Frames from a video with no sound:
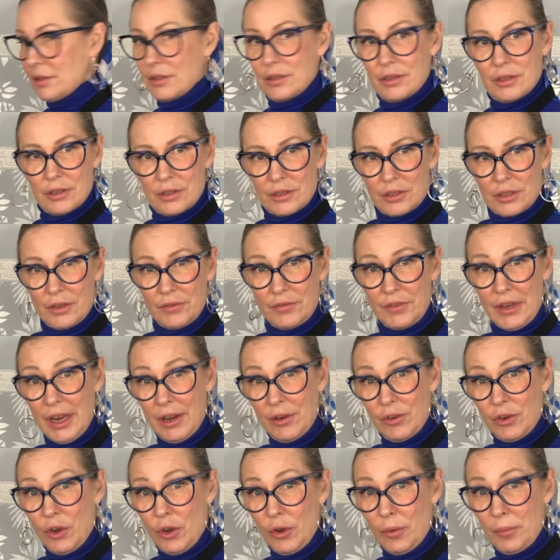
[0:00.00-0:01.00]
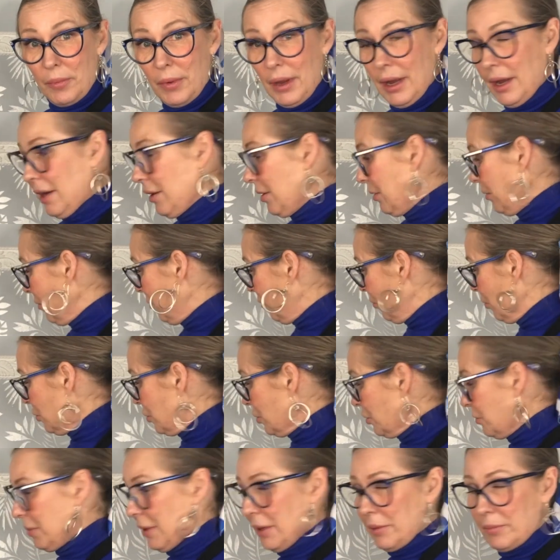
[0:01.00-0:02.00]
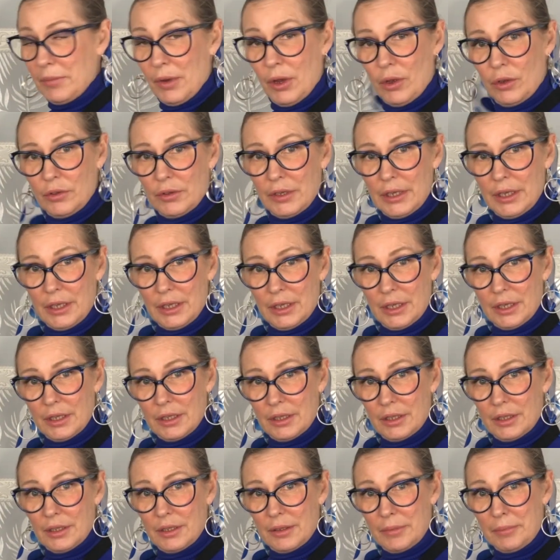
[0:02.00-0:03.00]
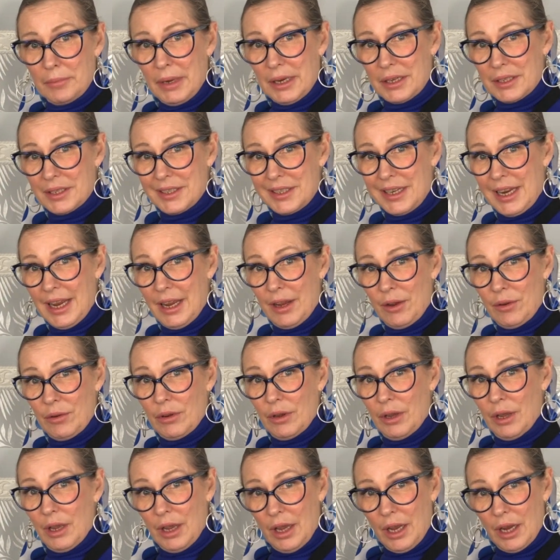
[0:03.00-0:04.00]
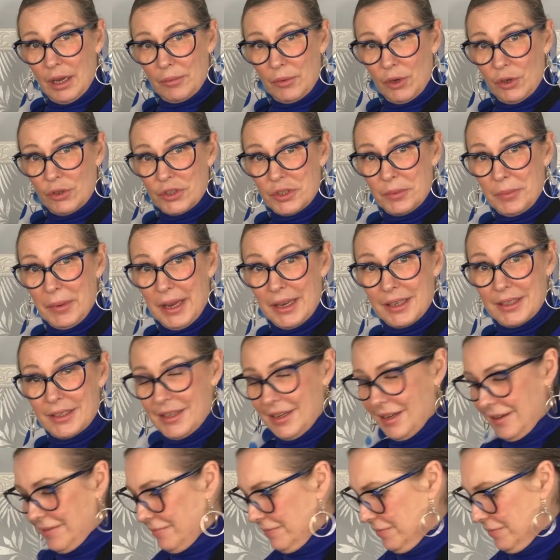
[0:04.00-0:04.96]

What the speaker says: So I've now got my WoodUbend moulding masked out. I'm going to paint it.